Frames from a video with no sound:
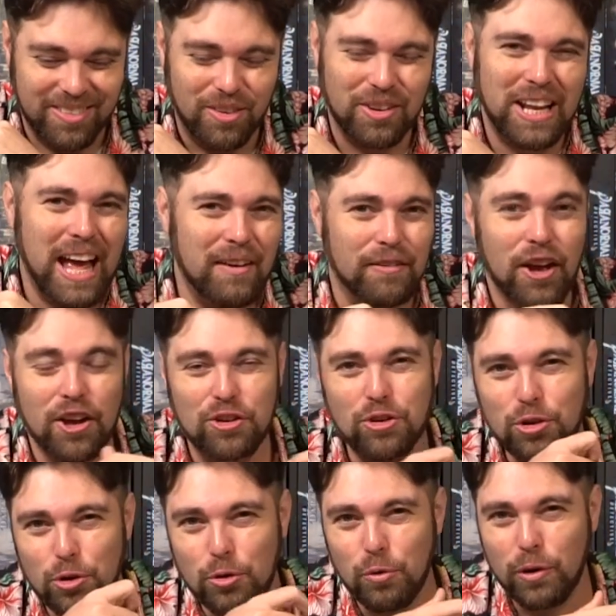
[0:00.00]
You could have
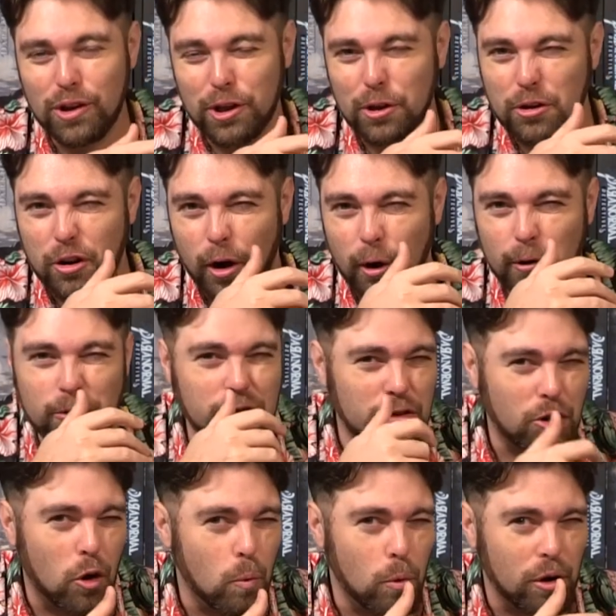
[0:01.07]
two really good cards that
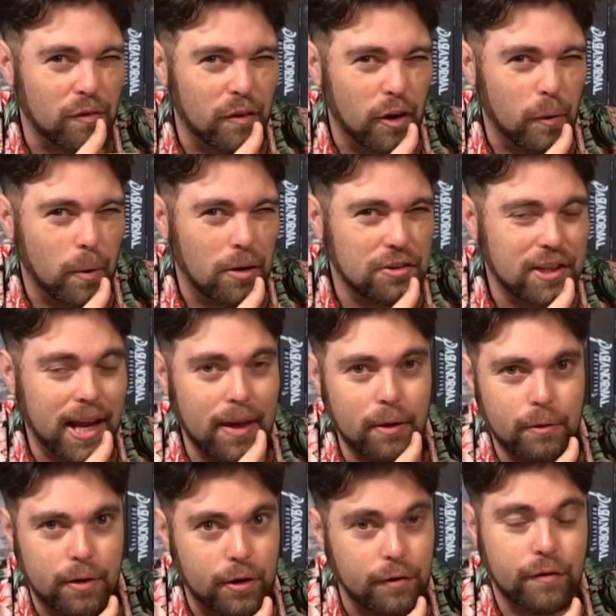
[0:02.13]
don't work very well
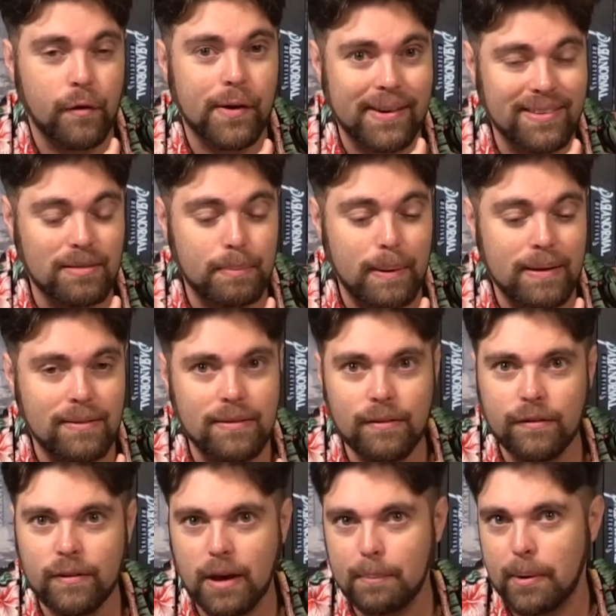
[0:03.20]
together that are very
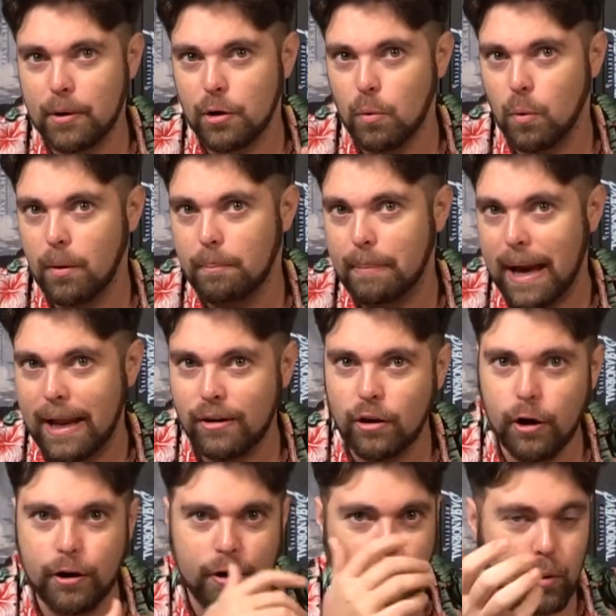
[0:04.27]
expensive compared to one bad
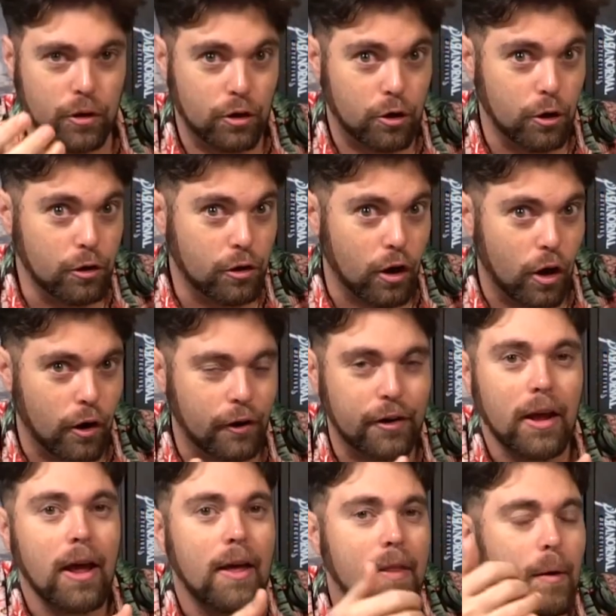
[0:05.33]
card and one good card
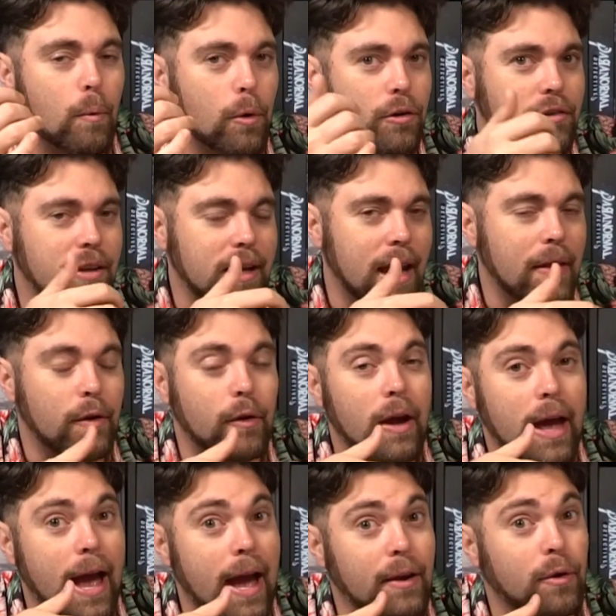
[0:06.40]
that work together
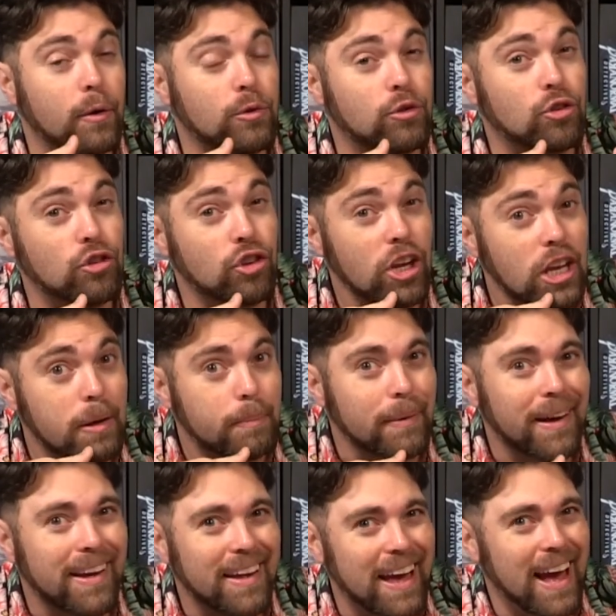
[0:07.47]
and are cheap
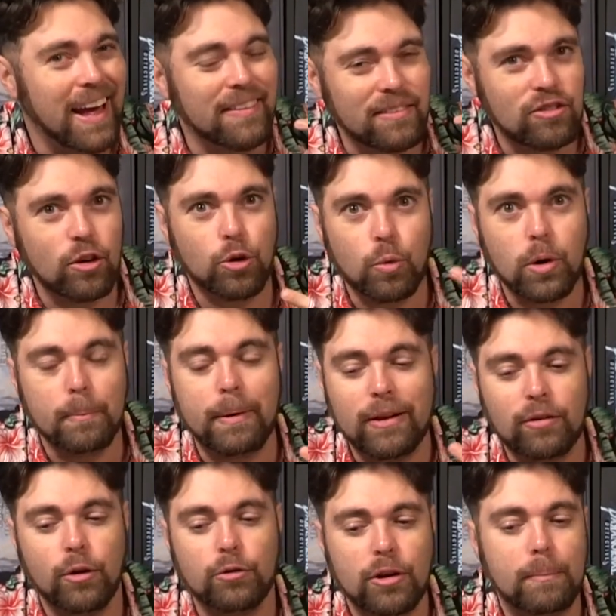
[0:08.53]
and so you want to pick
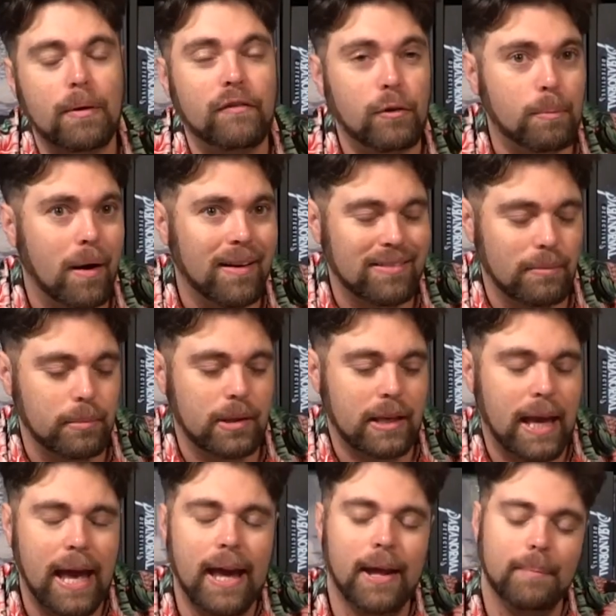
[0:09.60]
those up if you possibly
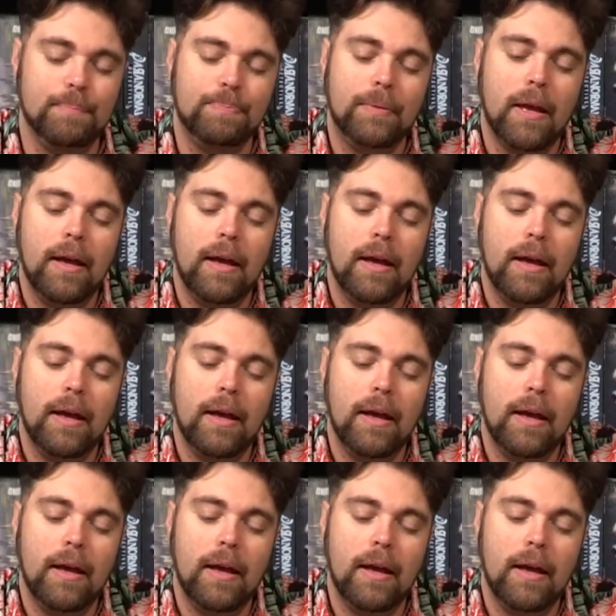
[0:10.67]
can.